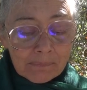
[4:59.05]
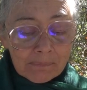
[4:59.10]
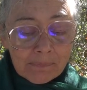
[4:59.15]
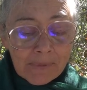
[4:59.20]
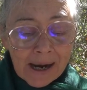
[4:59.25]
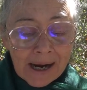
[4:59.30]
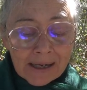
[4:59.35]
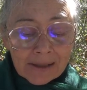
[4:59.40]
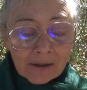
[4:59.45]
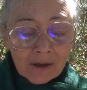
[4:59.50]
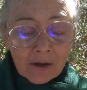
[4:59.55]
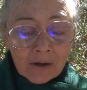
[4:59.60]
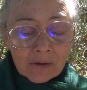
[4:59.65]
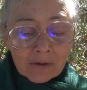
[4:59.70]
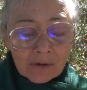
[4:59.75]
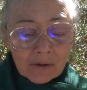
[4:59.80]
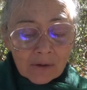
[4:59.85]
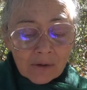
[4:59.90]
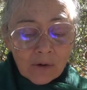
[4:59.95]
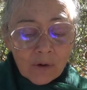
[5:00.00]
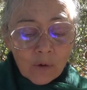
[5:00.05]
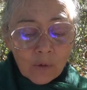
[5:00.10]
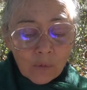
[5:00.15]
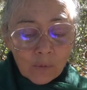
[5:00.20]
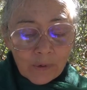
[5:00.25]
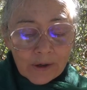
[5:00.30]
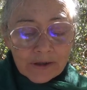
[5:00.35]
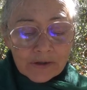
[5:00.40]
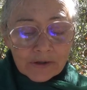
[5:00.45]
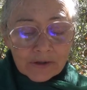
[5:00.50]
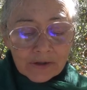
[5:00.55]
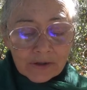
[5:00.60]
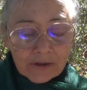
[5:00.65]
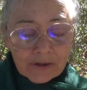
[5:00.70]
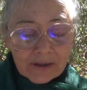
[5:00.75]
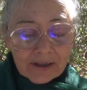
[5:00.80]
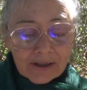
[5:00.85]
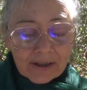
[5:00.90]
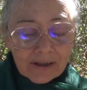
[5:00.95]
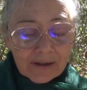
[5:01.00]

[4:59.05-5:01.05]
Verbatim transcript: Milo Winter,